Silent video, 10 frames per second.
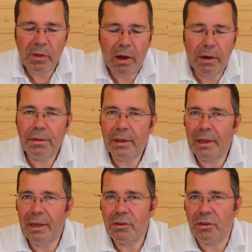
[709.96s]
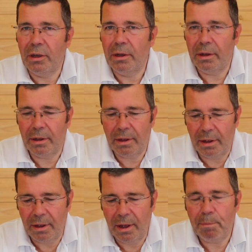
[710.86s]
I think that's a
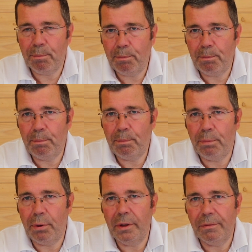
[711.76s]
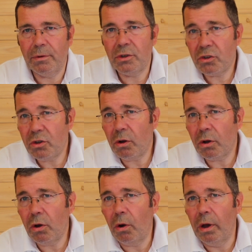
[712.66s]
pretty, for a
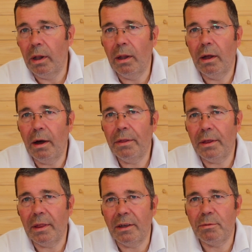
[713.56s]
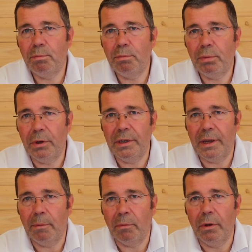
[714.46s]
stock coil, I think that's pretty
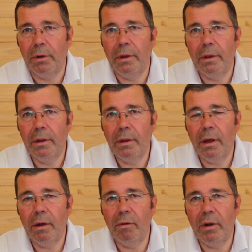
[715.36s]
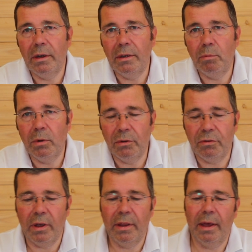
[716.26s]
damn good. I really will
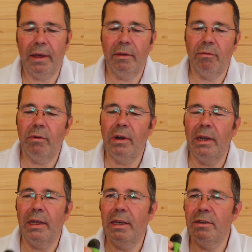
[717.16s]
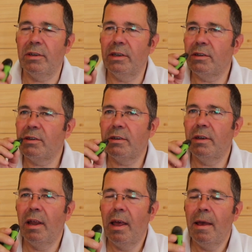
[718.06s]
say that, it really is. It's
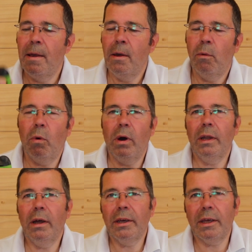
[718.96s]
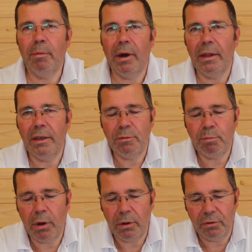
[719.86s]
what I like about these
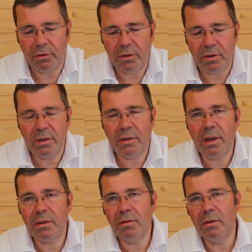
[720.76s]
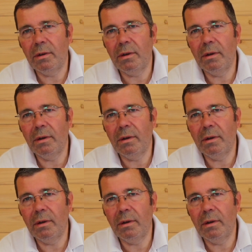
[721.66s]
pods is it doesn't,